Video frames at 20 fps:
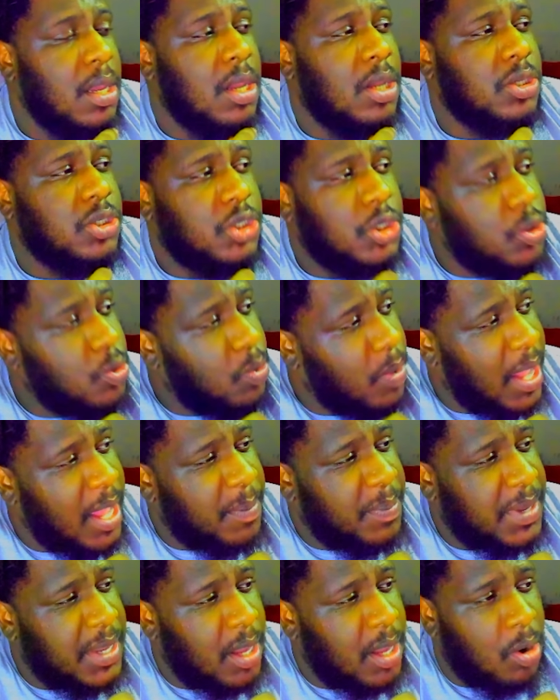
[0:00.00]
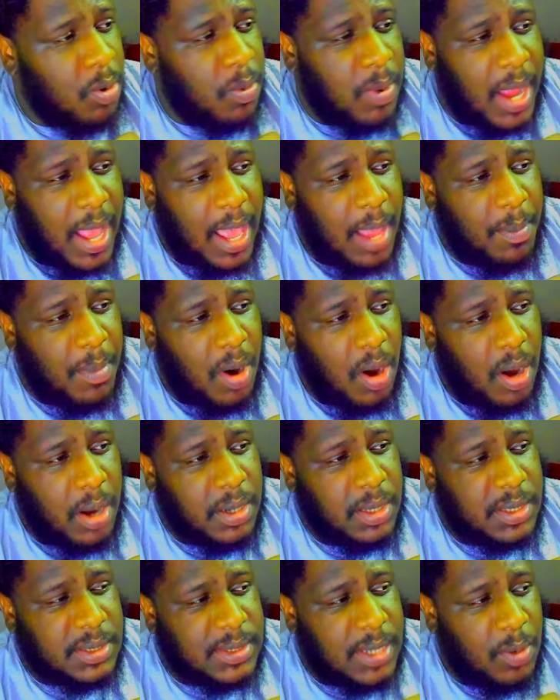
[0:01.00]
Two AP on Rod Martin
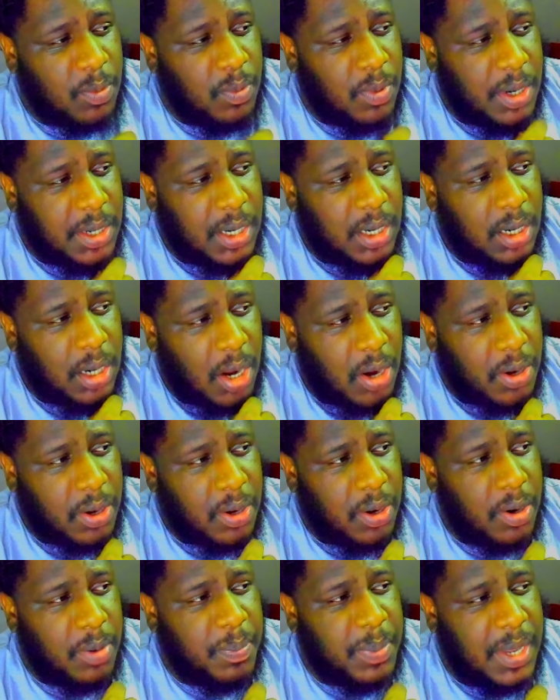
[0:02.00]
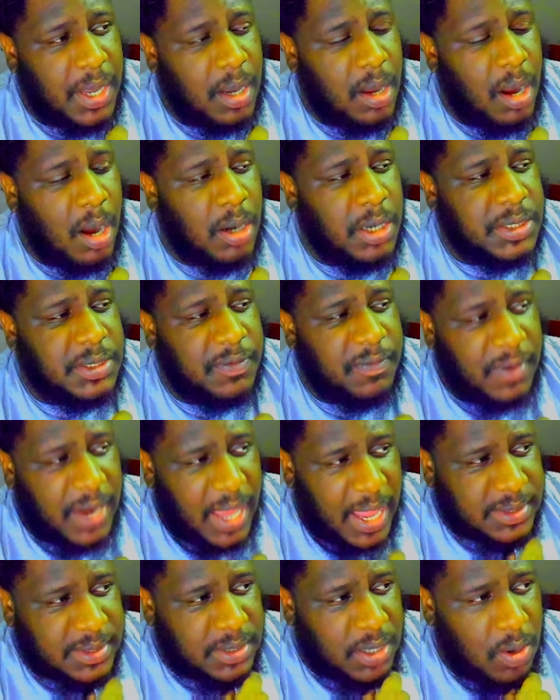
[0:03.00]
because I'm running Lurker, pick artist,
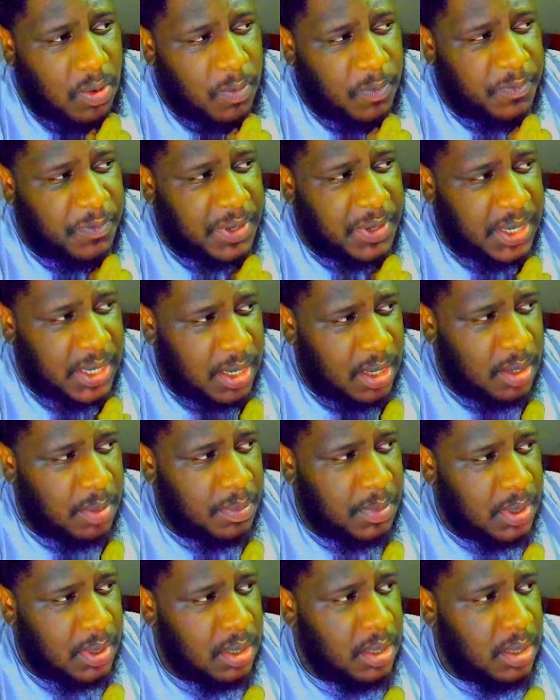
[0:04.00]
flat zone for him.